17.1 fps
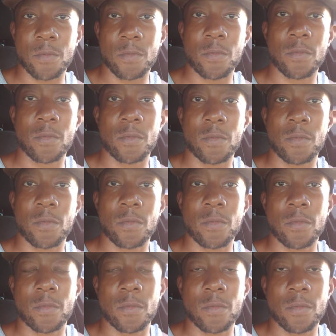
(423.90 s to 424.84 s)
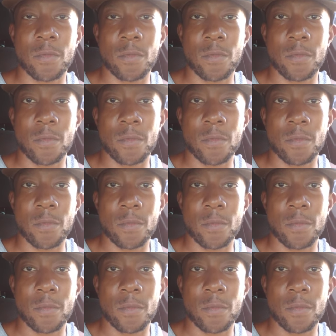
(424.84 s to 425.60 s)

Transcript: (no one is talking)